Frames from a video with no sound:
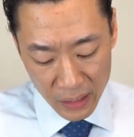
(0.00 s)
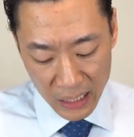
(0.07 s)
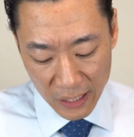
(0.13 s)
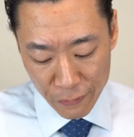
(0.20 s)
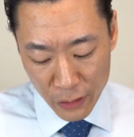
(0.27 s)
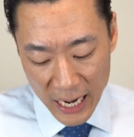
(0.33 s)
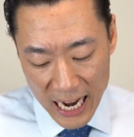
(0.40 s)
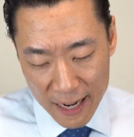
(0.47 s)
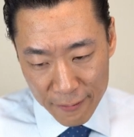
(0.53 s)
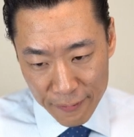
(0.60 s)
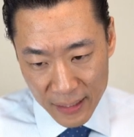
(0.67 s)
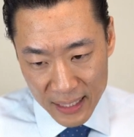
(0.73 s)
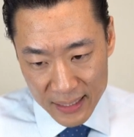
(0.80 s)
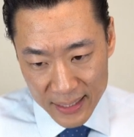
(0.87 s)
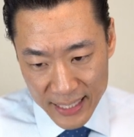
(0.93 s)
If you
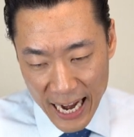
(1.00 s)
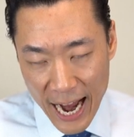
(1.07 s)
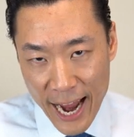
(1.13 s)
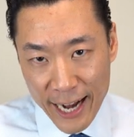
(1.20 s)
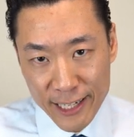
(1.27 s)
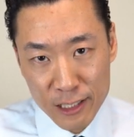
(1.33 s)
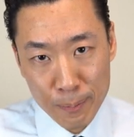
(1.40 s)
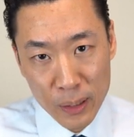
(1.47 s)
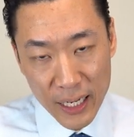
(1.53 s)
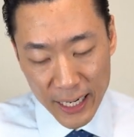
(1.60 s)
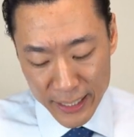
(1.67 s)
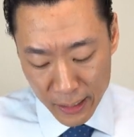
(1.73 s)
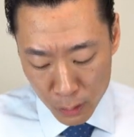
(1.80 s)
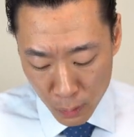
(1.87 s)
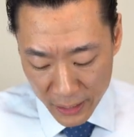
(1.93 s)
have tax
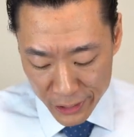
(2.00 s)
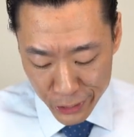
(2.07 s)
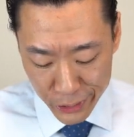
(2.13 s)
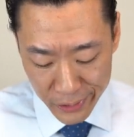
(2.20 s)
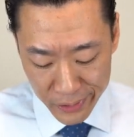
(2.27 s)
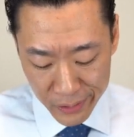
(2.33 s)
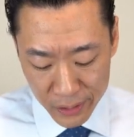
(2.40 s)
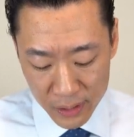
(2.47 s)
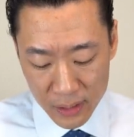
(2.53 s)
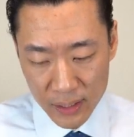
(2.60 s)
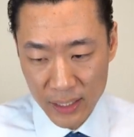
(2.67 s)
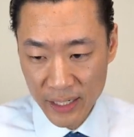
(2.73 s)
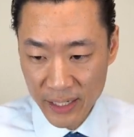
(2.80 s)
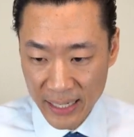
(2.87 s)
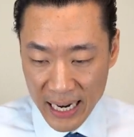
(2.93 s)
planning questions,
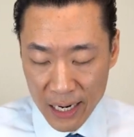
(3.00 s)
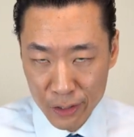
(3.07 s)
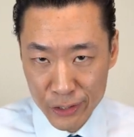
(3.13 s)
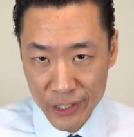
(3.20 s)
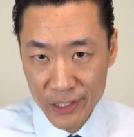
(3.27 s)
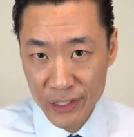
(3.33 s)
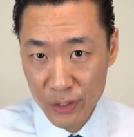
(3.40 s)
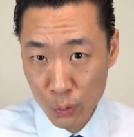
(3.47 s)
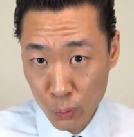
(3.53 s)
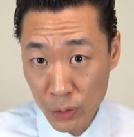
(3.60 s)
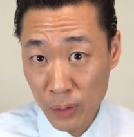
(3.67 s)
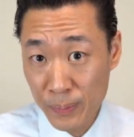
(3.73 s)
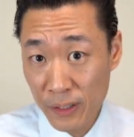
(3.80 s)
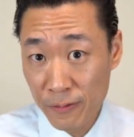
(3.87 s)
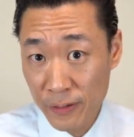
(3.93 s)
an accountant
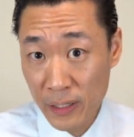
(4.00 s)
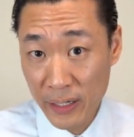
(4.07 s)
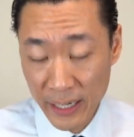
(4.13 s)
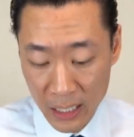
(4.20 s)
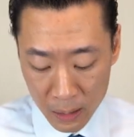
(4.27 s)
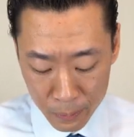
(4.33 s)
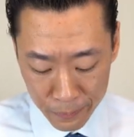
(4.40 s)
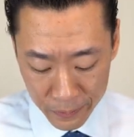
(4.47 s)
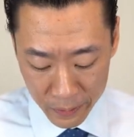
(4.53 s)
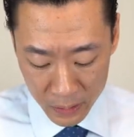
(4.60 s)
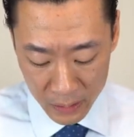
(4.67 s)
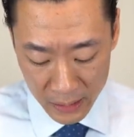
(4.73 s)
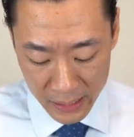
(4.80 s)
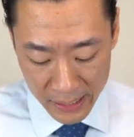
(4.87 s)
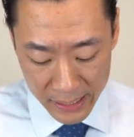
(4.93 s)
will be very helpful.
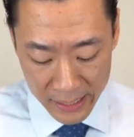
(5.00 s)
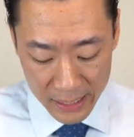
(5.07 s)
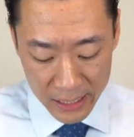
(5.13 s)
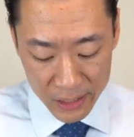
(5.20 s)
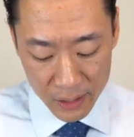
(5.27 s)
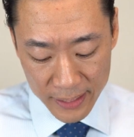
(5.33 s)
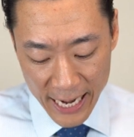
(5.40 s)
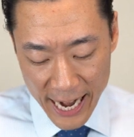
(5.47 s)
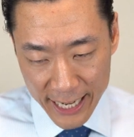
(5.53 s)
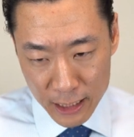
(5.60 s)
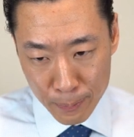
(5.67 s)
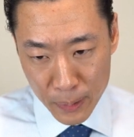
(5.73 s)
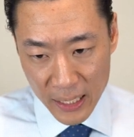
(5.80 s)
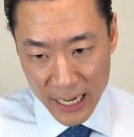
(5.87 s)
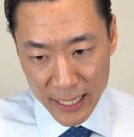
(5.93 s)
So tax
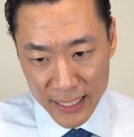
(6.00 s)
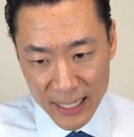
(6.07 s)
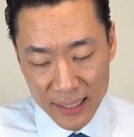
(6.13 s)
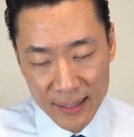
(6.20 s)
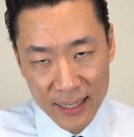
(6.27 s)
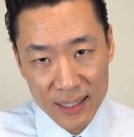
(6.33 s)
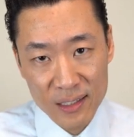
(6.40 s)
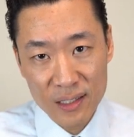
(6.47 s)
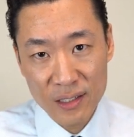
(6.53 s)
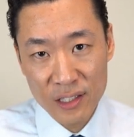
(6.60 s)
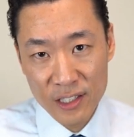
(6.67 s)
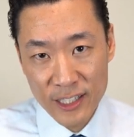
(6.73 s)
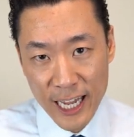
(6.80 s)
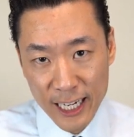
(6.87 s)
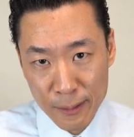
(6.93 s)
planning, that is a
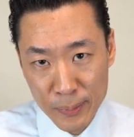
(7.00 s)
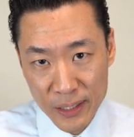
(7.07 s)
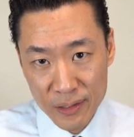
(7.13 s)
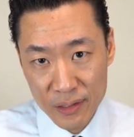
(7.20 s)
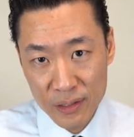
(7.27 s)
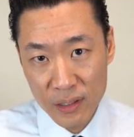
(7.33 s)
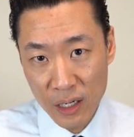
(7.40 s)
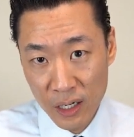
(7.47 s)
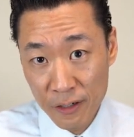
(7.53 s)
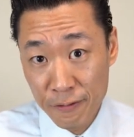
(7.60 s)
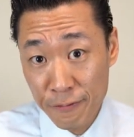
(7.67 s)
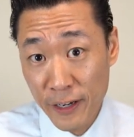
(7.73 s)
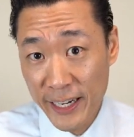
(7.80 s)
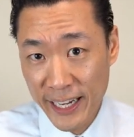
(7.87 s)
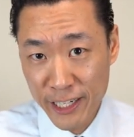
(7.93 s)
segment of
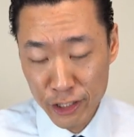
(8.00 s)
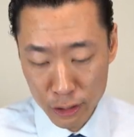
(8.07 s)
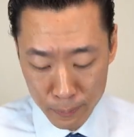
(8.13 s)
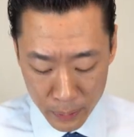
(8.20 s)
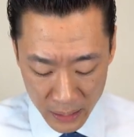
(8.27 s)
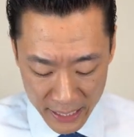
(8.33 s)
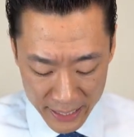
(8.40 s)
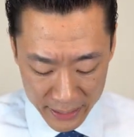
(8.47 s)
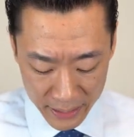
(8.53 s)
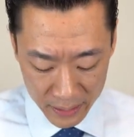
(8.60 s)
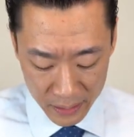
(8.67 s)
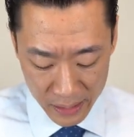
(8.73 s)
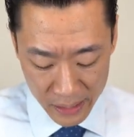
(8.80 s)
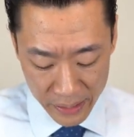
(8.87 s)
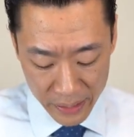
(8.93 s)
financial planning.
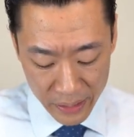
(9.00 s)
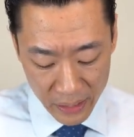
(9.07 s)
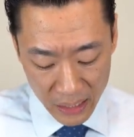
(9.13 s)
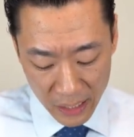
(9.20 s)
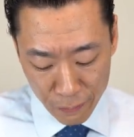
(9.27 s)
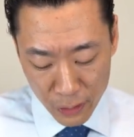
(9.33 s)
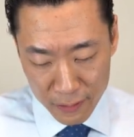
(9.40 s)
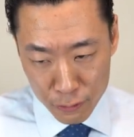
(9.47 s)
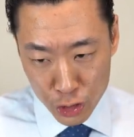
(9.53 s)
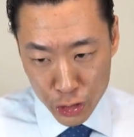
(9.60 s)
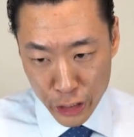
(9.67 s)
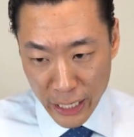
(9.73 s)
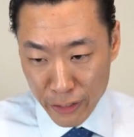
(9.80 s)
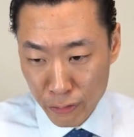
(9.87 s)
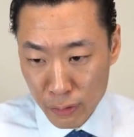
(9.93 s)
If you have
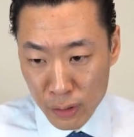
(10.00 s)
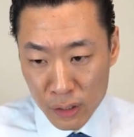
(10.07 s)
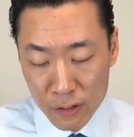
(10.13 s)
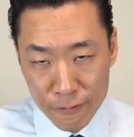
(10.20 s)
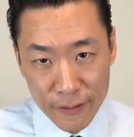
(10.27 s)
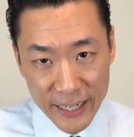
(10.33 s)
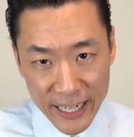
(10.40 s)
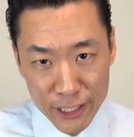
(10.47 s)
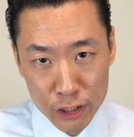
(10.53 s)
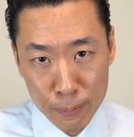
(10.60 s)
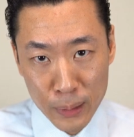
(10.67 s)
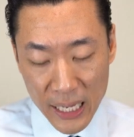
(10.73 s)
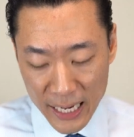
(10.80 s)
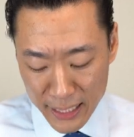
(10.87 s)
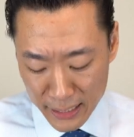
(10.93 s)
general financial
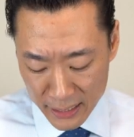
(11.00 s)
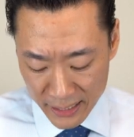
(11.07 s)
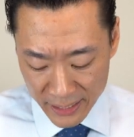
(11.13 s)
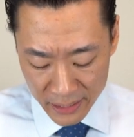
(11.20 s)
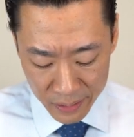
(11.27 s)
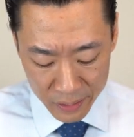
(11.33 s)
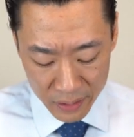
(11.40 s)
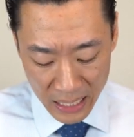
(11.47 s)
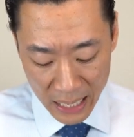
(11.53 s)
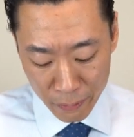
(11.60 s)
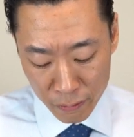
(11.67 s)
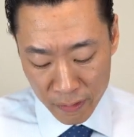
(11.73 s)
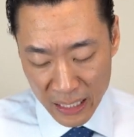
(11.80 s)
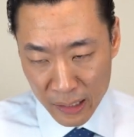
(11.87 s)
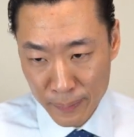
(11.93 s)
planning needs, I
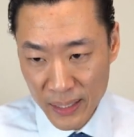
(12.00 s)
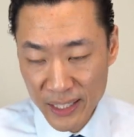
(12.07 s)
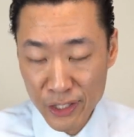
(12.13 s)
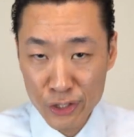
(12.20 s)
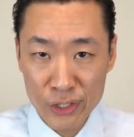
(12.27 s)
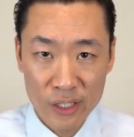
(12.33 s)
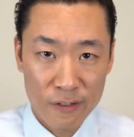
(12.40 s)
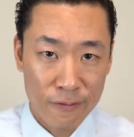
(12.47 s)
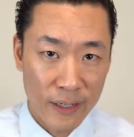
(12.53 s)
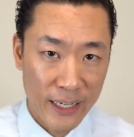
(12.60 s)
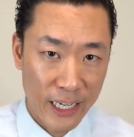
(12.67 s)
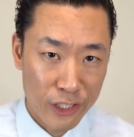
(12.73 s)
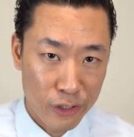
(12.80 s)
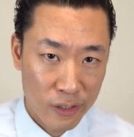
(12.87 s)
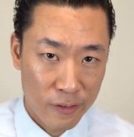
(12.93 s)
would recommend that you see a
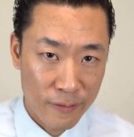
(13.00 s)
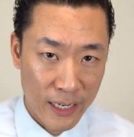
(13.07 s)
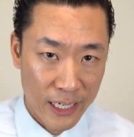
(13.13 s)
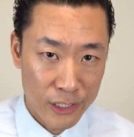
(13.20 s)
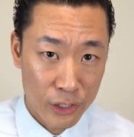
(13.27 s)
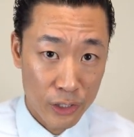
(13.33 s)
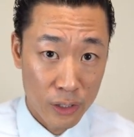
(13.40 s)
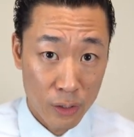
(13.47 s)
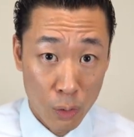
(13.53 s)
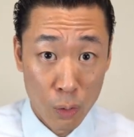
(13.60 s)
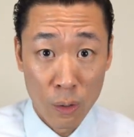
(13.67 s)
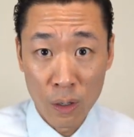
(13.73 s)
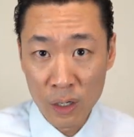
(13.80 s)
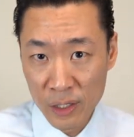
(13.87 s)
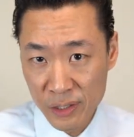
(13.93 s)
financial advisor
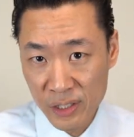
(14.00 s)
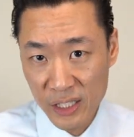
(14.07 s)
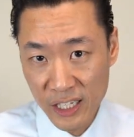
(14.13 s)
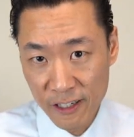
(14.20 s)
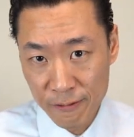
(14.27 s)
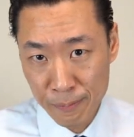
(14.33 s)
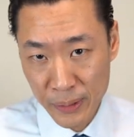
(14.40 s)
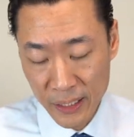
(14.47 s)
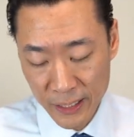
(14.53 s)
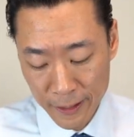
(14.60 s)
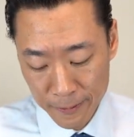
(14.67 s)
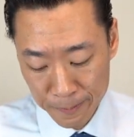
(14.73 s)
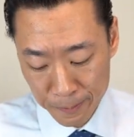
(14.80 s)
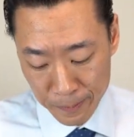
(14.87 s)
or a CFP.